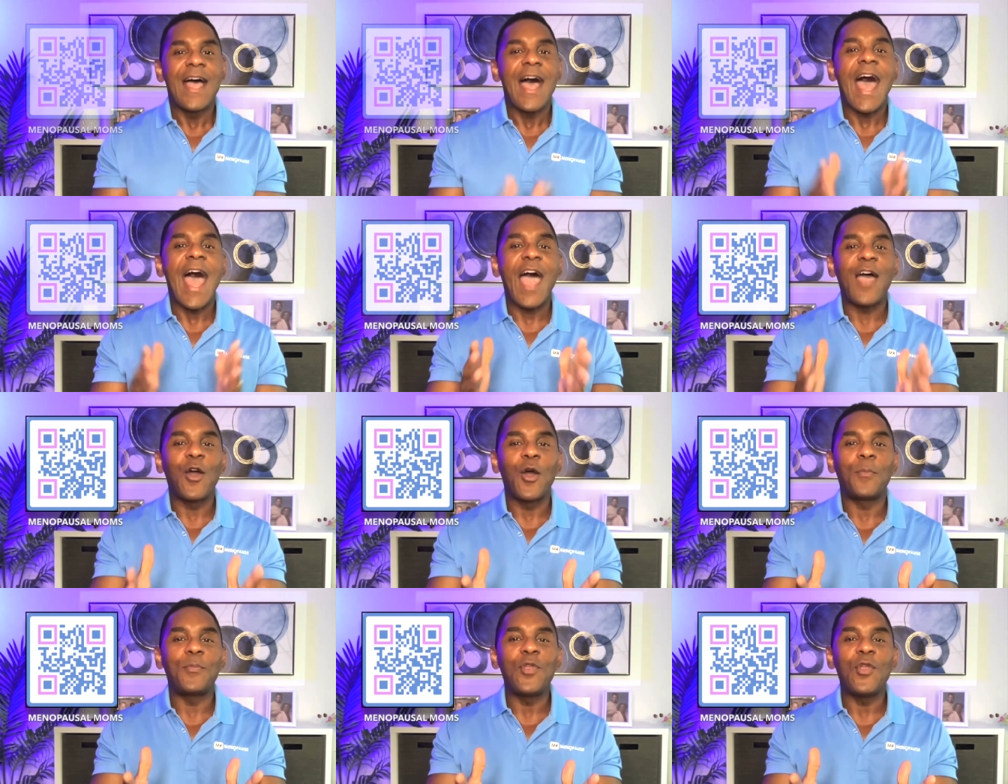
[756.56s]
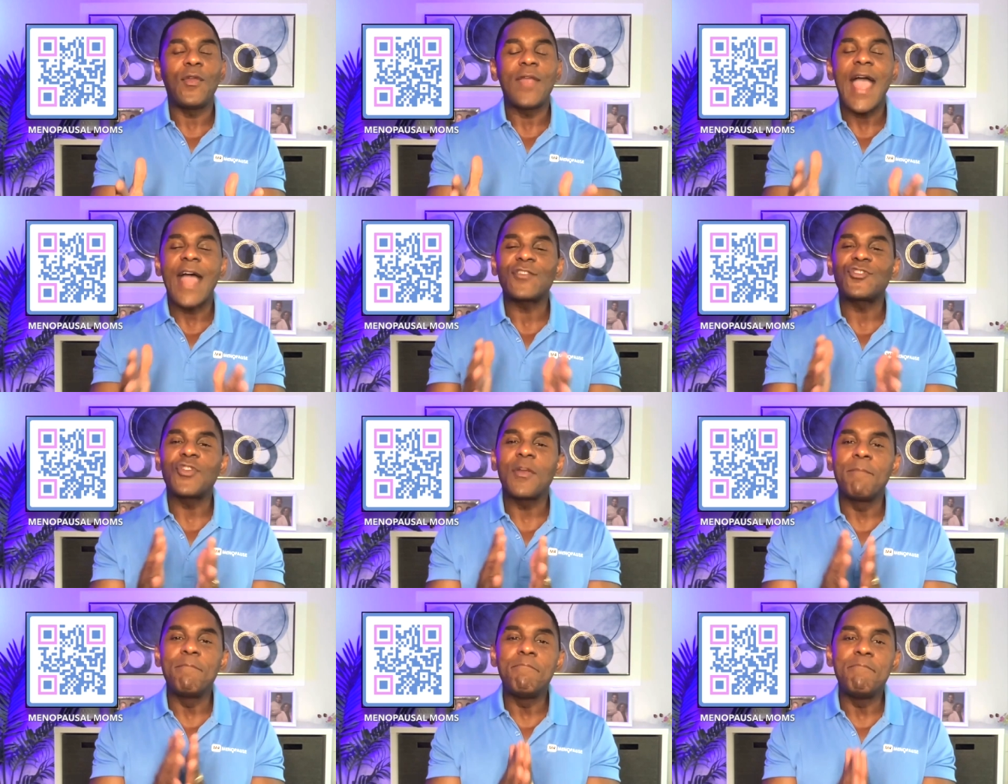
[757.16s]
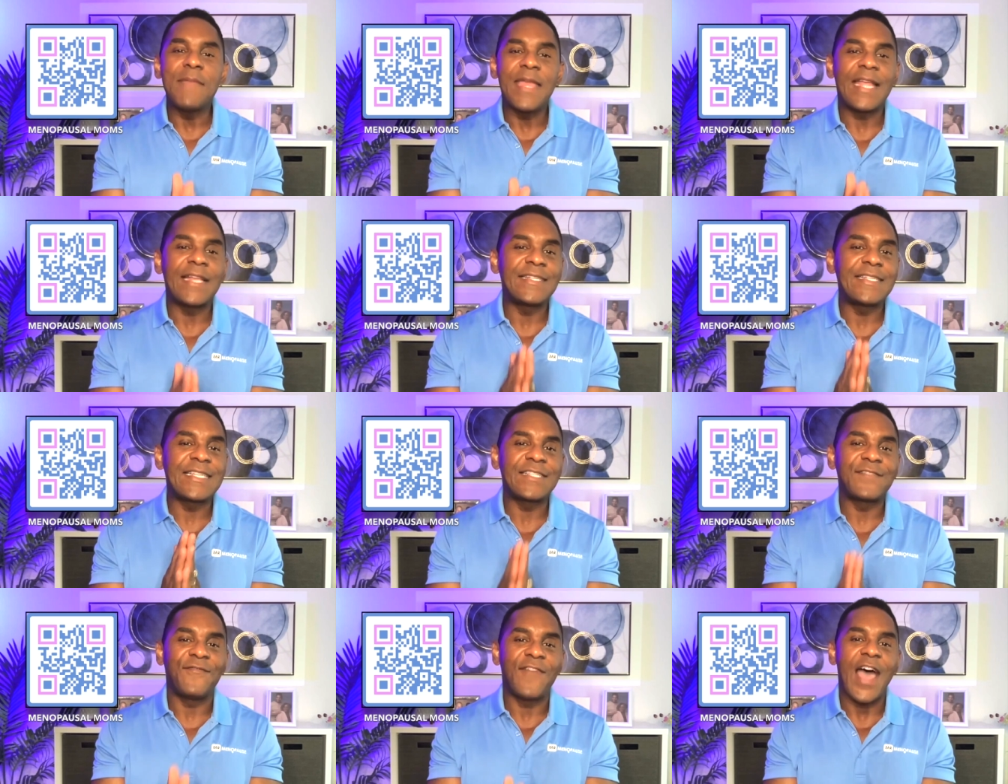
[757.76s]
I hope you got
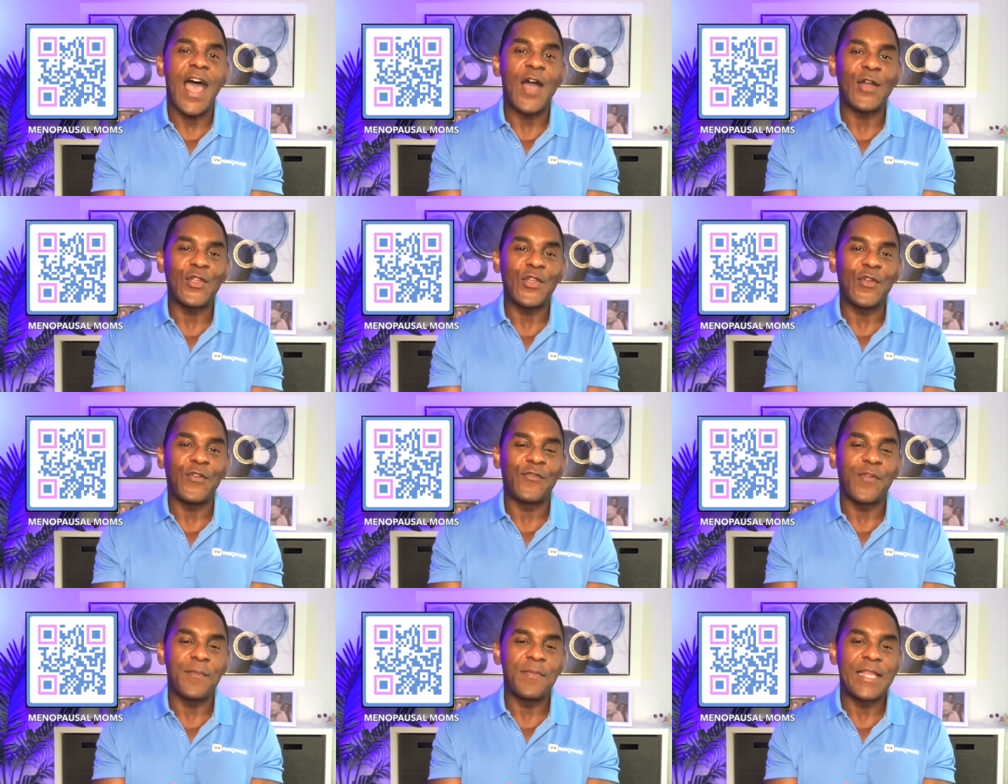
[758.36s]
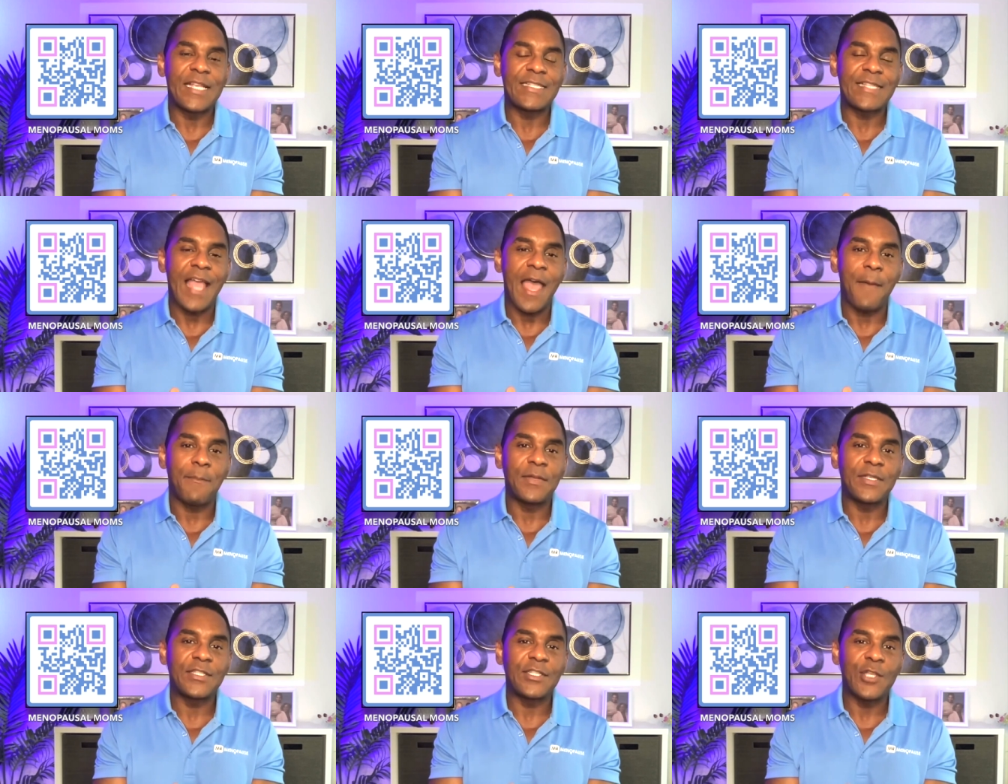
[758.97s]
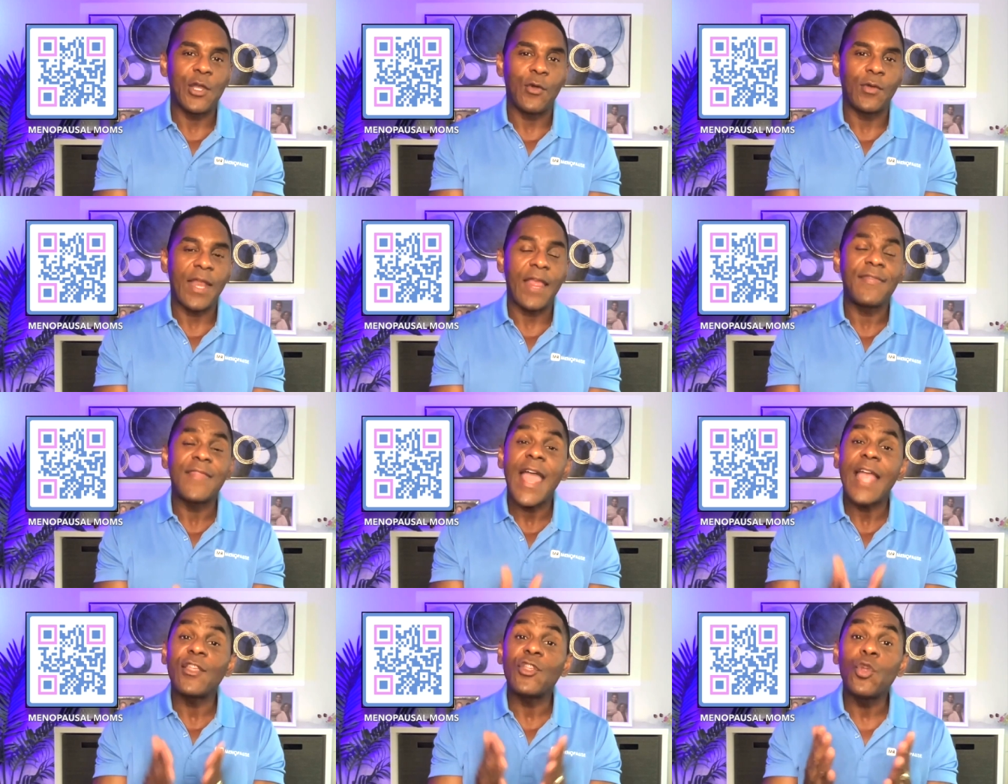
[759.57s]
tremendous value from this episode
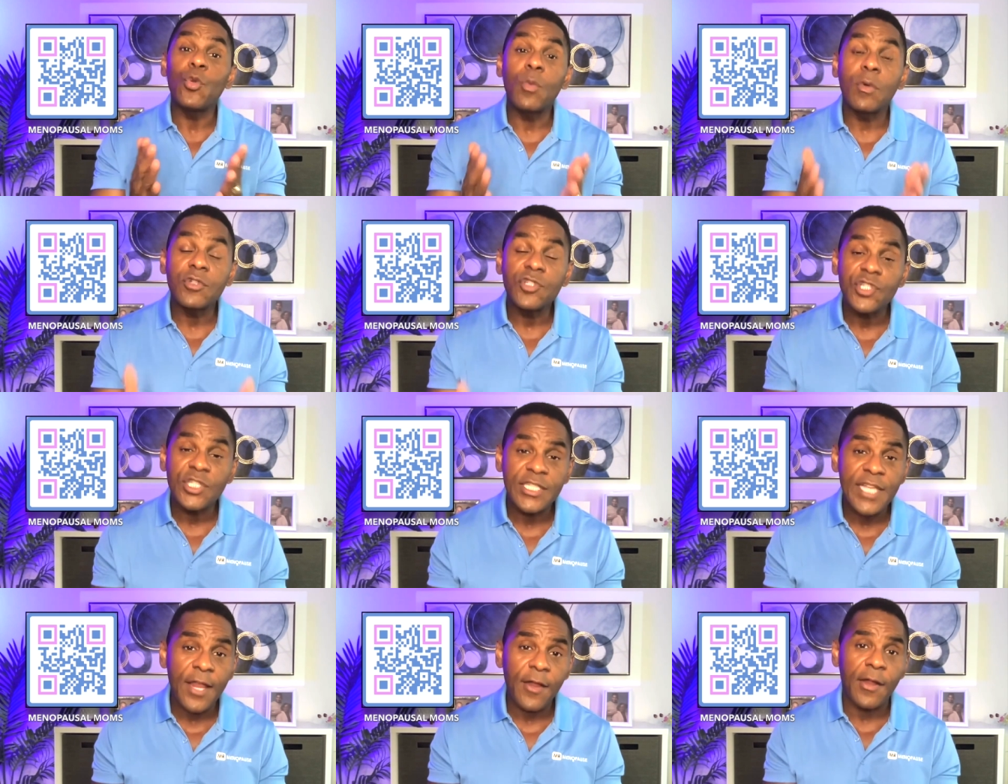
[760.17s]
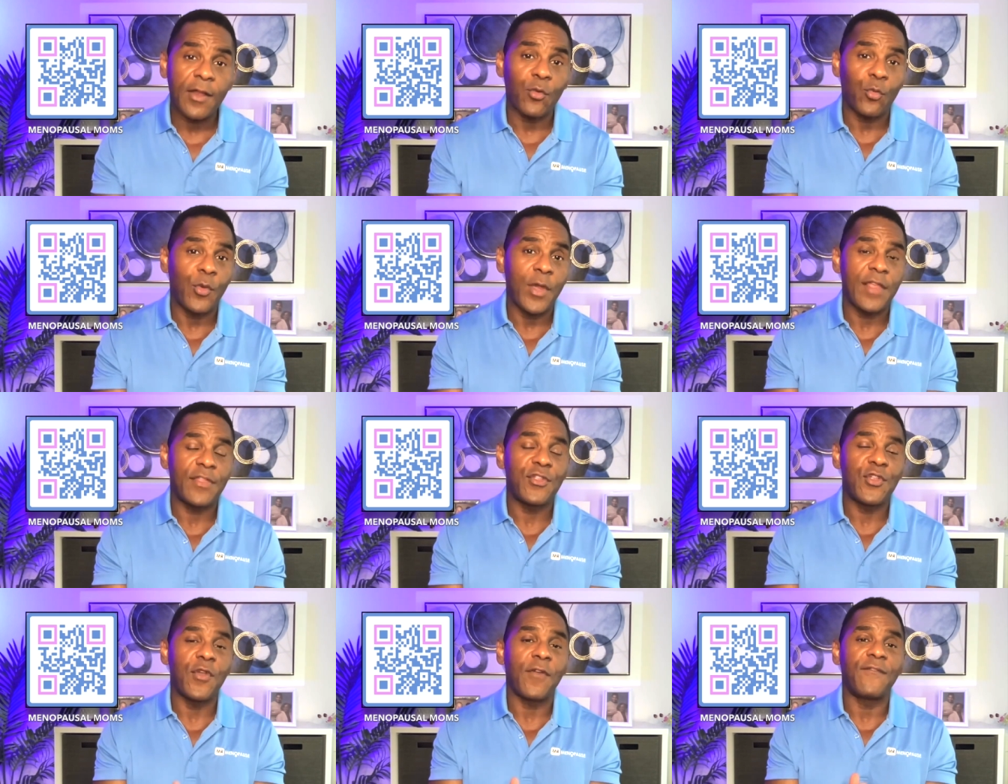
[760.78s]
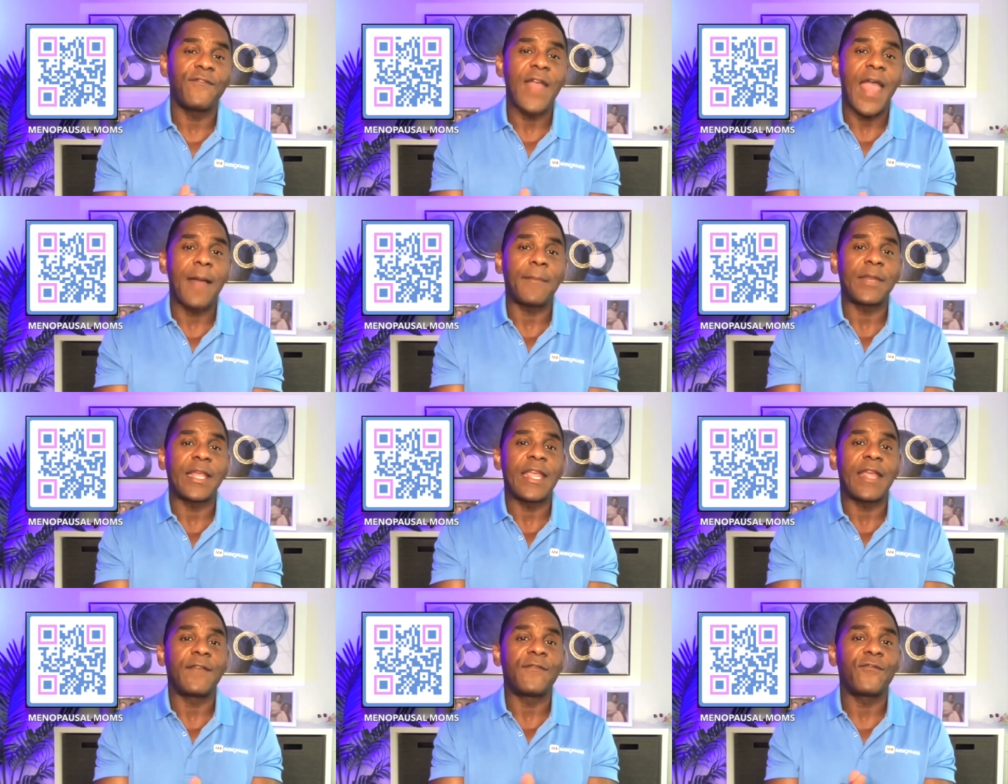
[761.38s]
and that you will share it with your
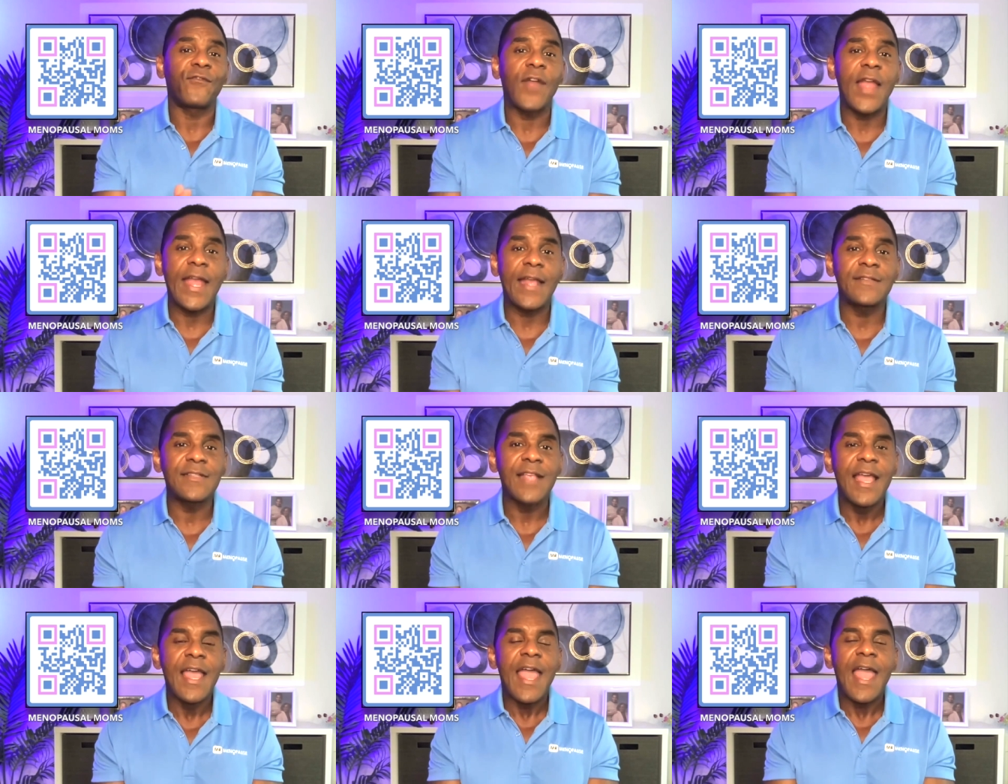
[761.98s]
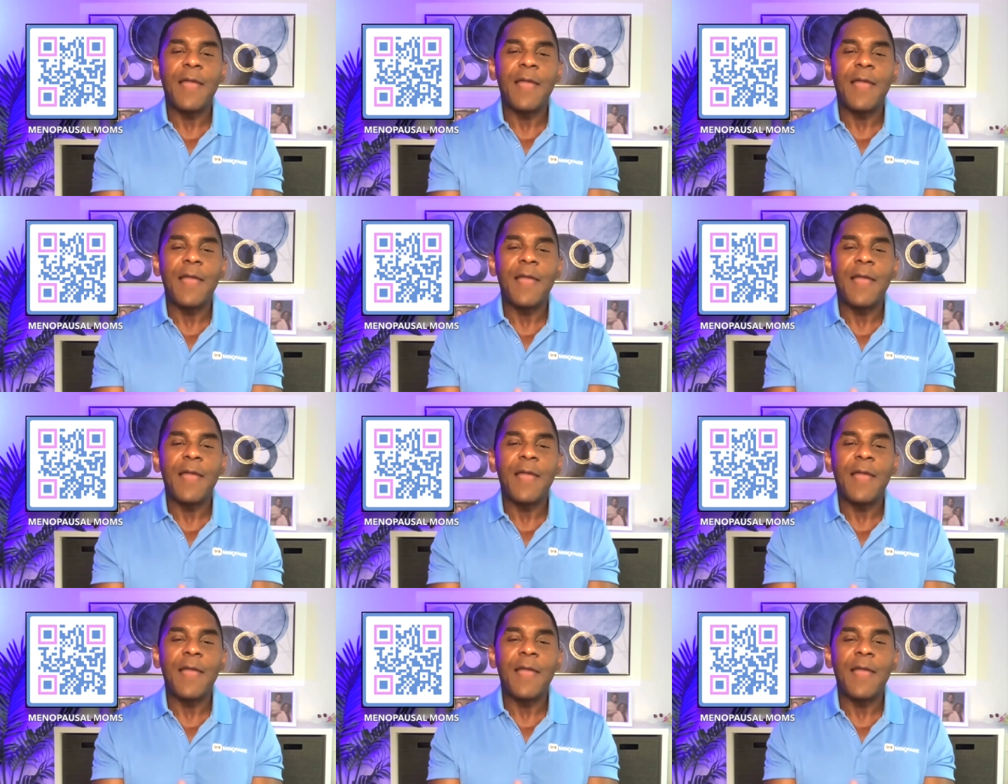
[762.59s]
family and friends.